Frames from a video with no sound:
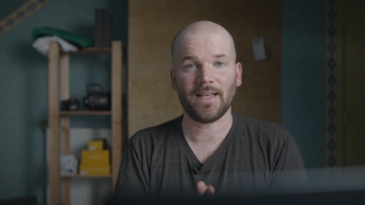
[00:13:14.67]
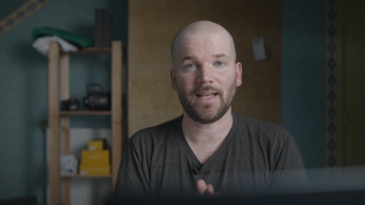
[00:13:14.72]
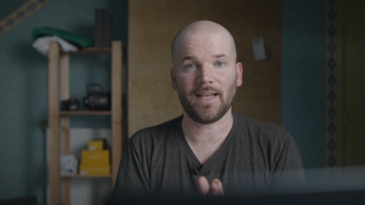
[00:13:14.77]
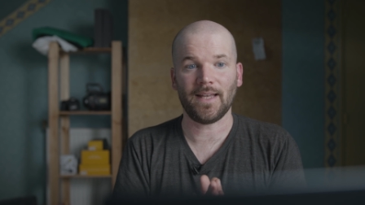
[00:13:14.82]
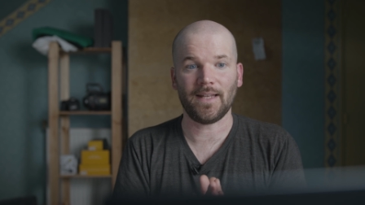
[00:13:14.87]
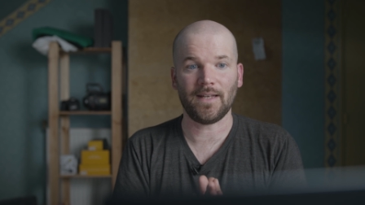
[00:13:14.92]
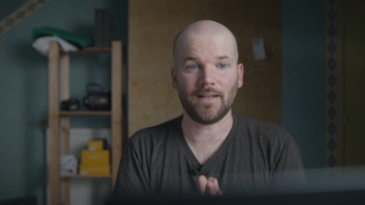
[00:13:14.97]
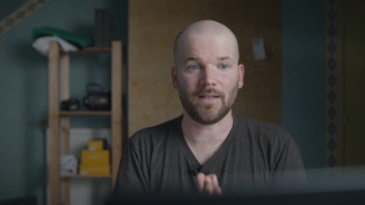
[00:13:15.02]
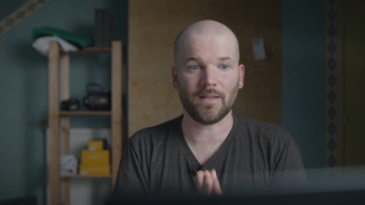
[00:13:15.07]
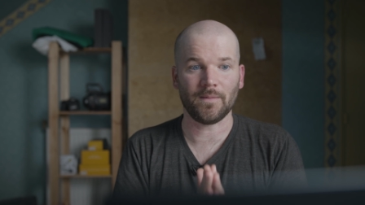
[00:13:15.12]

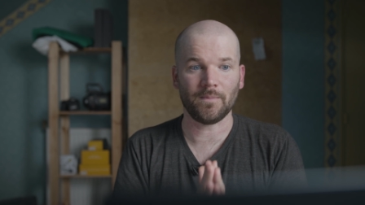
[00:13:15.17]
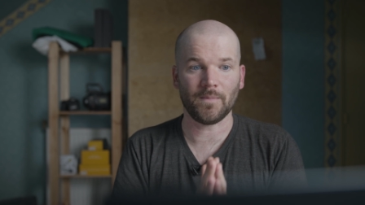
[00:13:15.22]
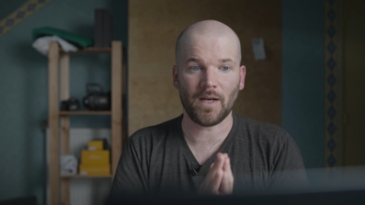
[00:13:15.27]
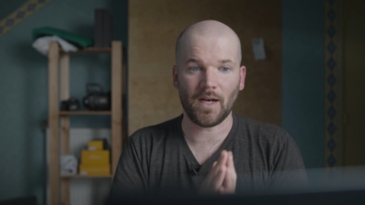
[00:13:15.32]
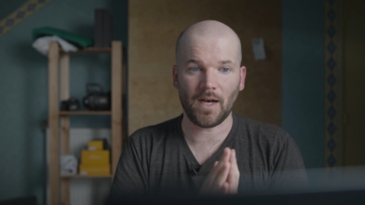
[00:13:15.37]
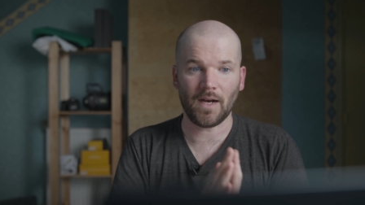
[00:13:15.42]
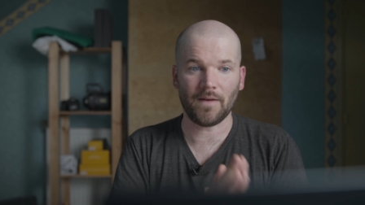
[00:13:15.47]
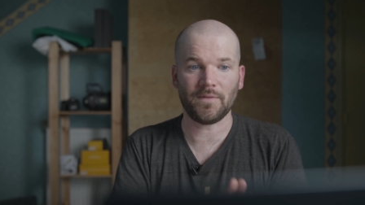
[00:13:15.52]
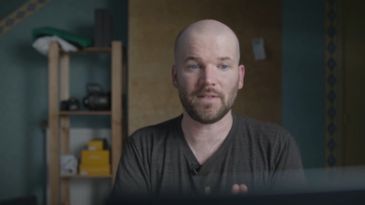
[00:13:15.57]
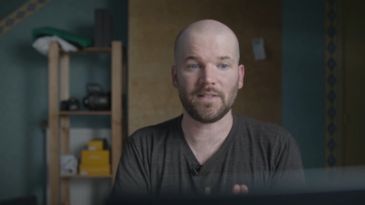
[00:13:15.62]
And um,
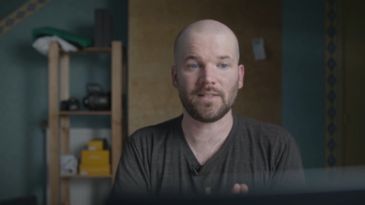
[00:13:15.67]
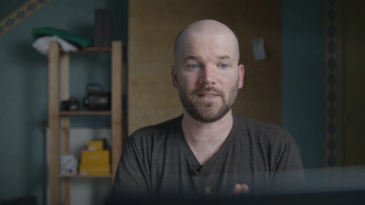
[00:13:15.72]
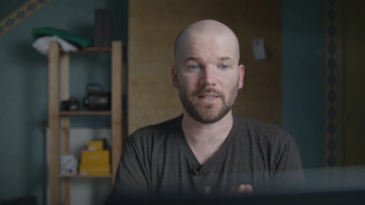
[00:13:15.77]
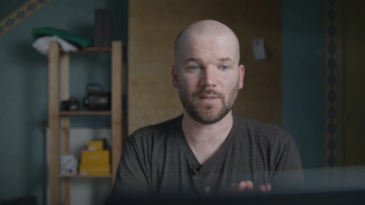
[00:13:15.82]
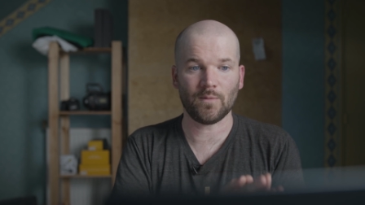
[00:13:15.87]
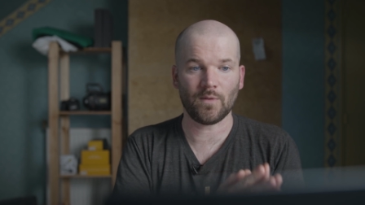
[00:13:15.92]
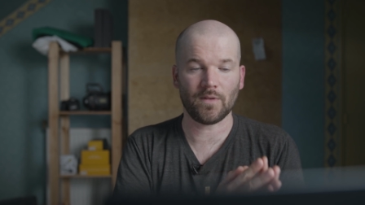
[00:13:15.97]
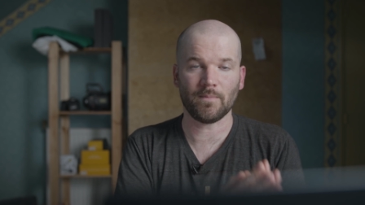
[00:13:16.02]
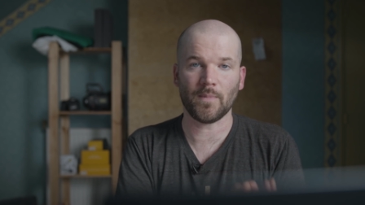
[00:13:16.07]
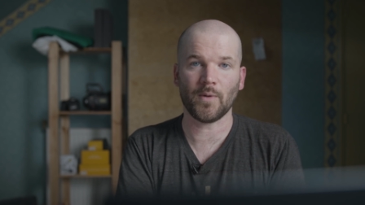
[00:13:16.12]

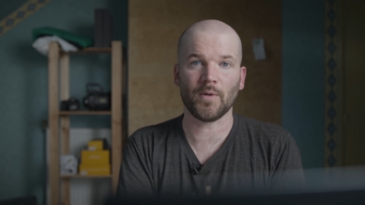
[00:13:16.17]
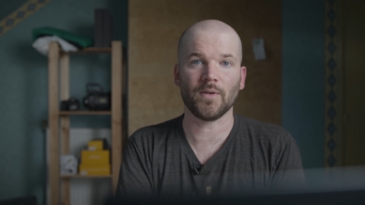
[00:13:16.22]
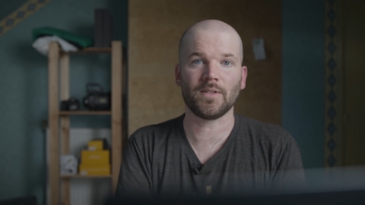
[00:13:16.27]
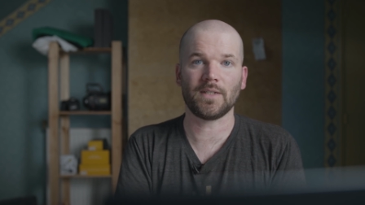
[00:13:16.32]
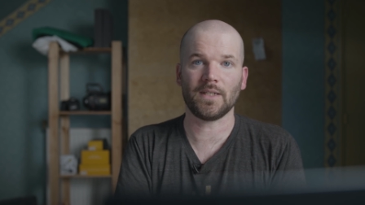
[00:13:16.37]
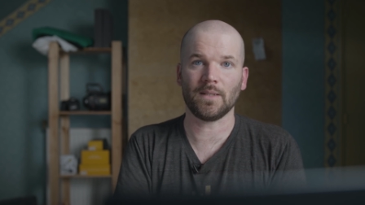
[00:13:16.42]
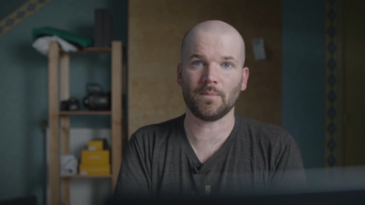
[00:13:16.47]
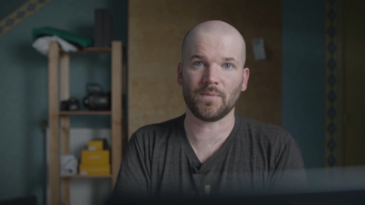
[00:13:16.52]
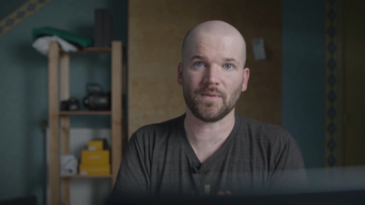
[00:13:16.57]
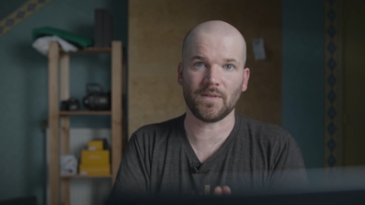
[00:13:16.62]
obviously with MOGRT
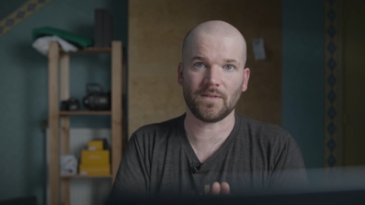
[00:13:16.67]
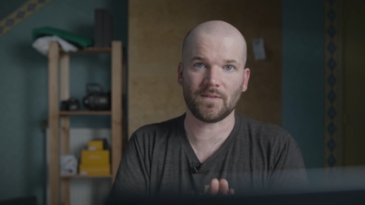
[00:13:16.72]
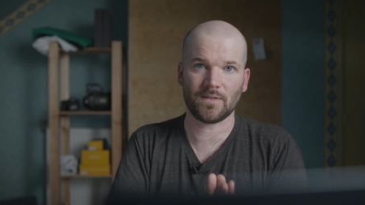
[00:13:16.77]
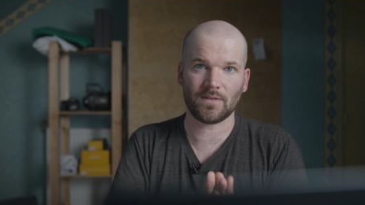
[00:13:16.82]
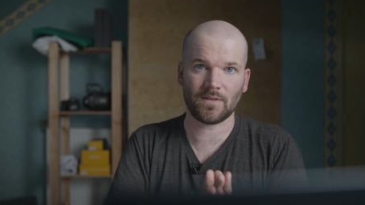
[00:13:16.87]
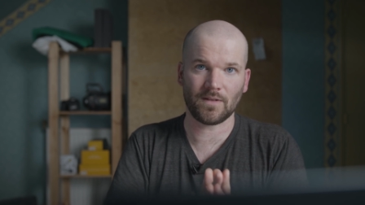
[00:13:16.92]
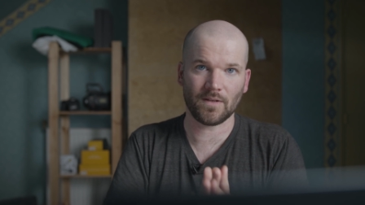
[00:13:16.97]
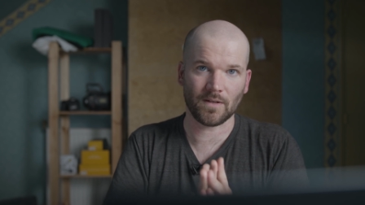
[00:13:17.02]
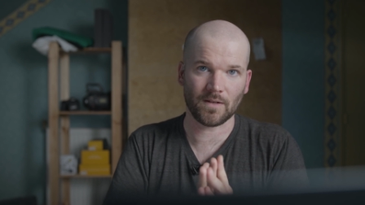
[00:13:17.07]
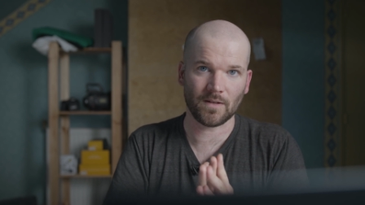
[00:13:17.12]

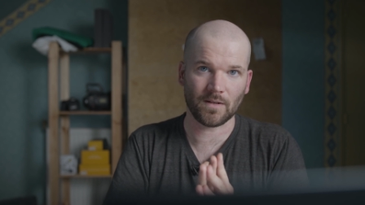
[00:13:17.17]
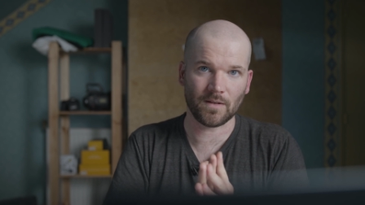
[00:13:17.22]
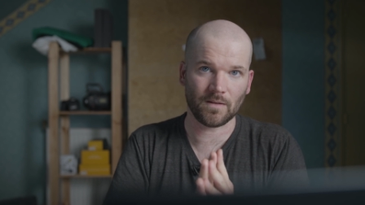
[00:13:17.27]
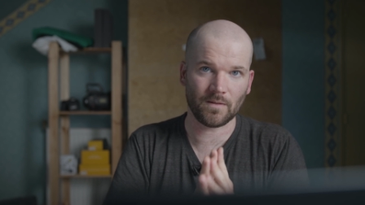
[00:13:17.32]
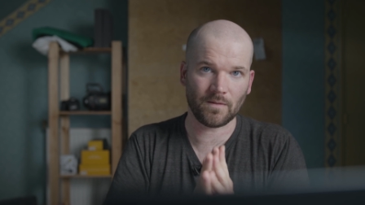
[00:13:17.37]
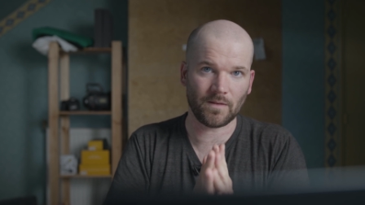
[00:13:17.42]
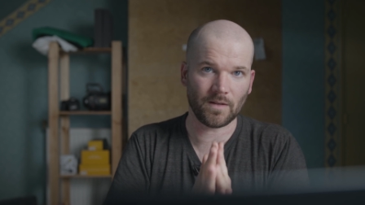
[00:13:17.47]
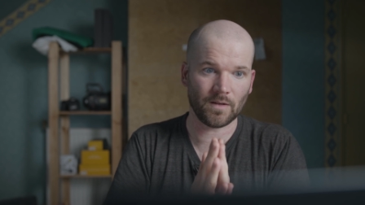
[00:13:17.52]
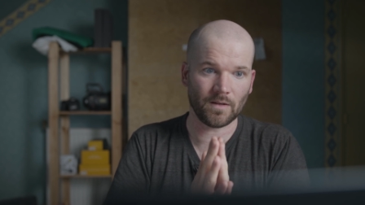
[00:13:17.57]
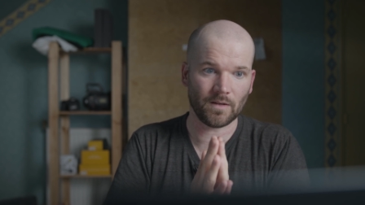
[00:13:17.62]
templates, they're,
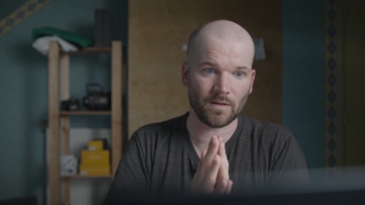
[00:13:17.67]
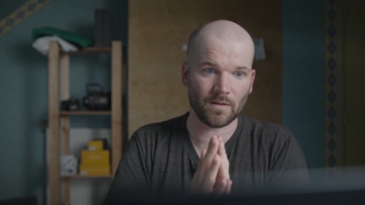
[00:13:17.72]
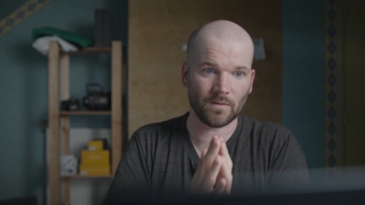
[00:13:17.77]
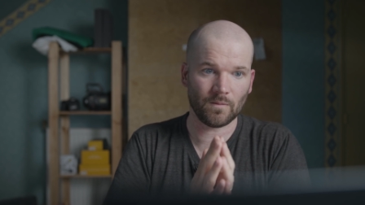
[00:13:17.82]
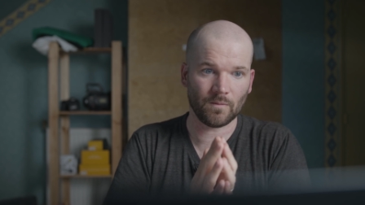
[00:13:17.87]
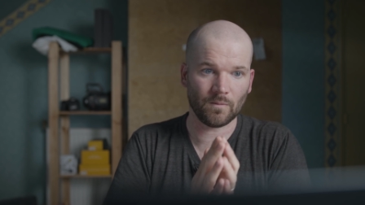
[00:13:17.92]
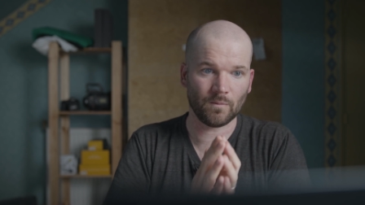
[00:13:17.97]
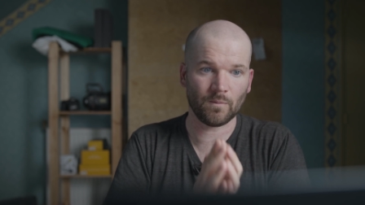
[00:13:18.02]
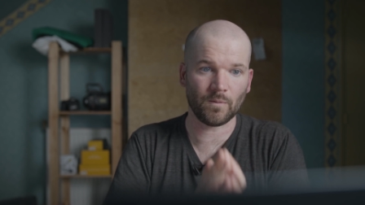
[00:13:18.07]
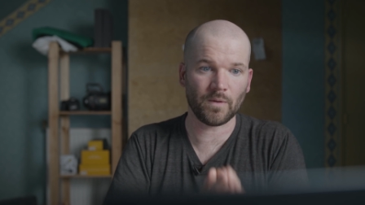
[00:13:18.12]

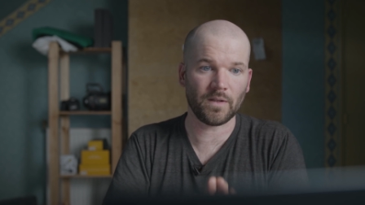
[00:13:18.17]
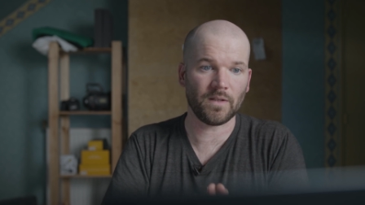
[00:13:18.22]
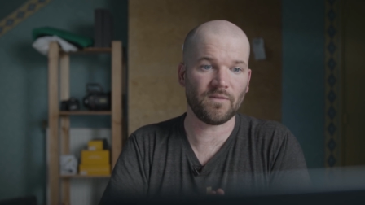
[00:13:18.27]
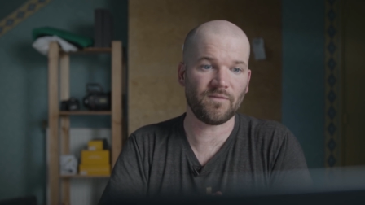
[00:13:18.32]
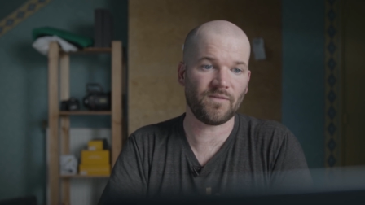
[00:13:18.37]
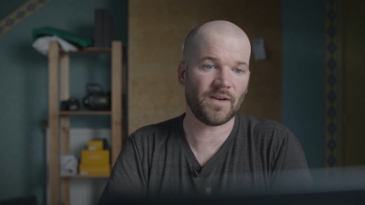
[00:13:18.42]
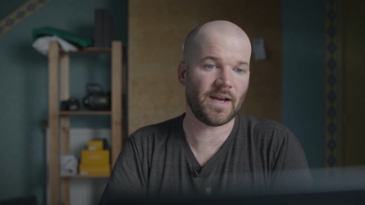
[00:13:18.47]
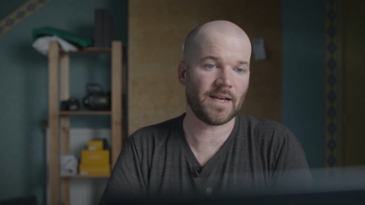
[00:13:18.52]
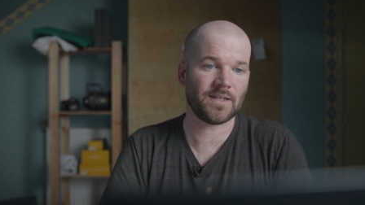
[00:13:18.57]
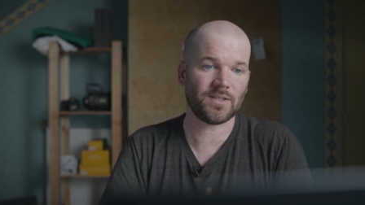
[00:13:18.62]
they're really
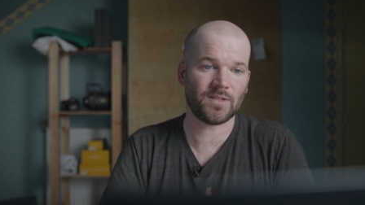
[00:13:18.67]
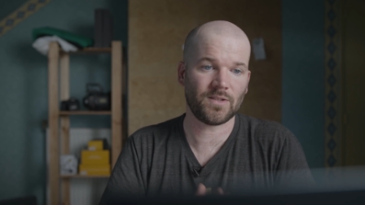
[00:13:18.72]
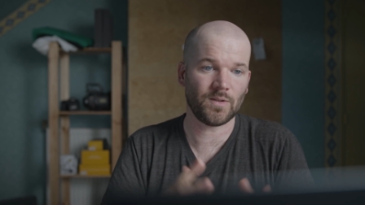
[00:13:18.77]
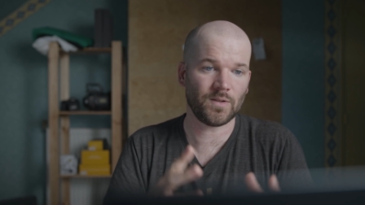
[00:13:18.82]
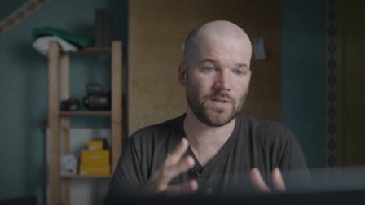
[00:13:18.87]
fast.